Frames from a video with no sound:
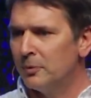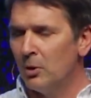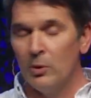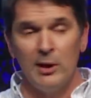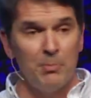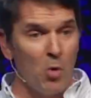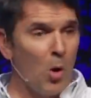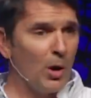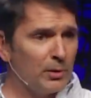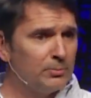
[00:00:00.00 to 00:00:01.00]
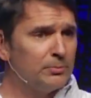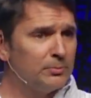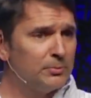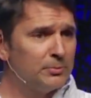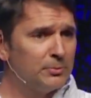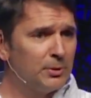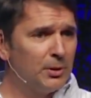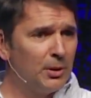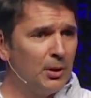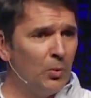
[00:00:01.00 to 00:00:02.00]
We need more.
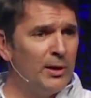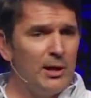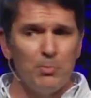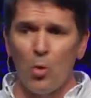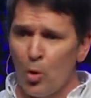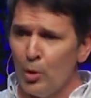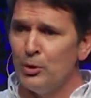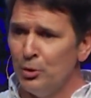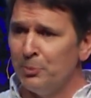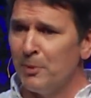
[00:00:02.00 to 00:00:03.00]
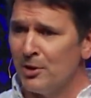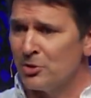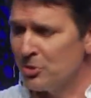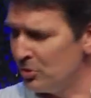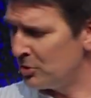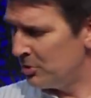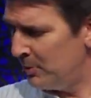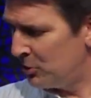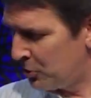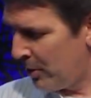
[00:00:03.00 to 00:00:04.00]
We need more youth ministers to
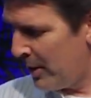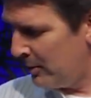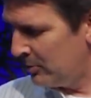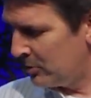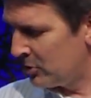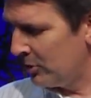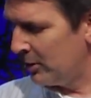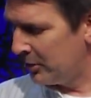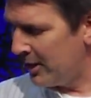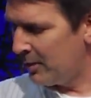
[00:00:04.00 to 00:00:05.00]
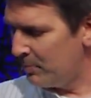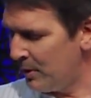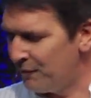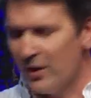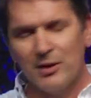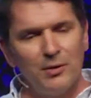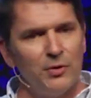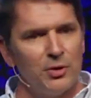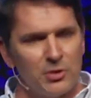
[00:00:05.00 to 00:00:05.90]
be trained so that they can be effective in their